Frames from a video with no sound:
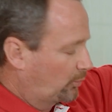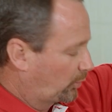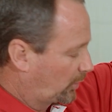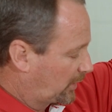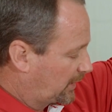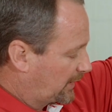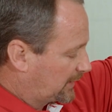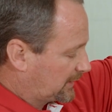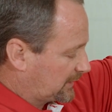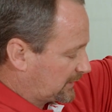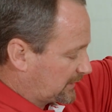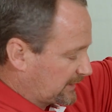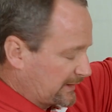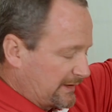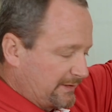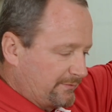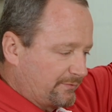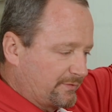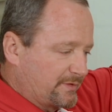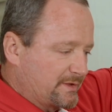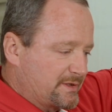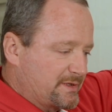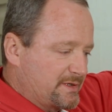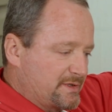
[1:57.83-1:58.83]
We're going to
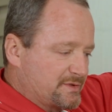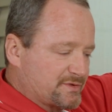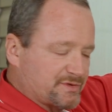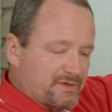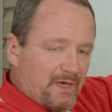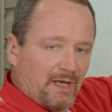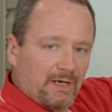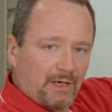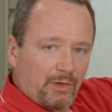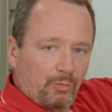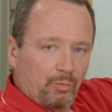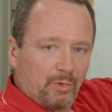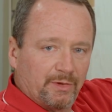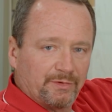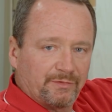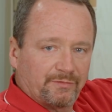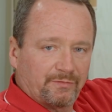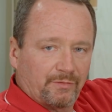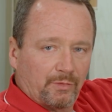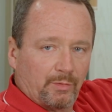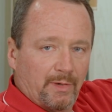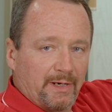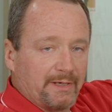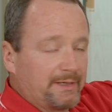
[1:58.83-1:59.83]
leave the center ones
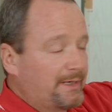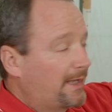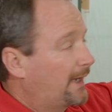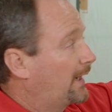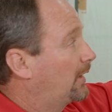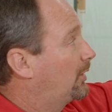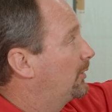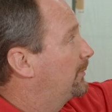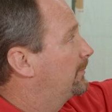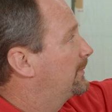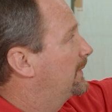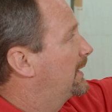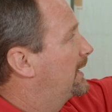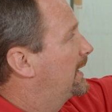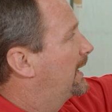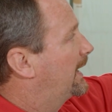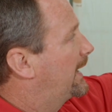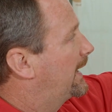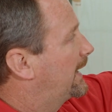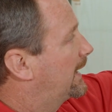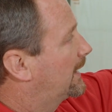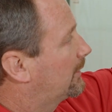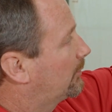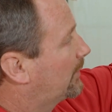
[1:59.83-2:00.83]
for right now,
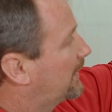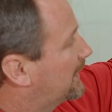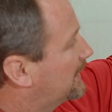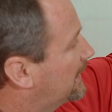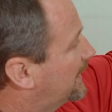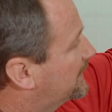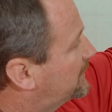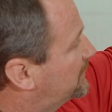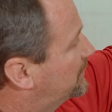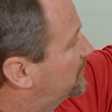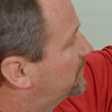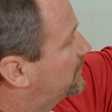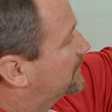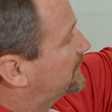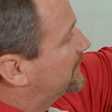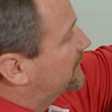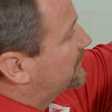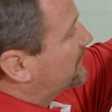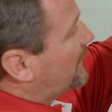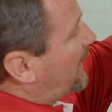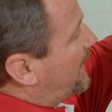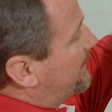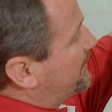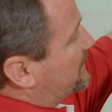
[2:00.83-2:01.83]
and what I'd like you to do at this
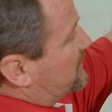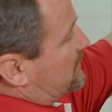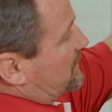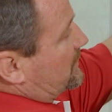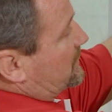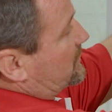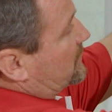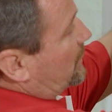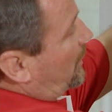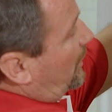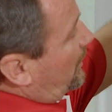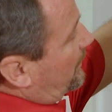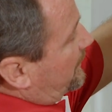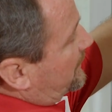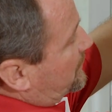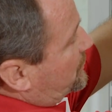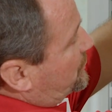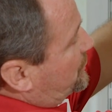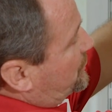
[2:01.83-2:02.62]
time is install the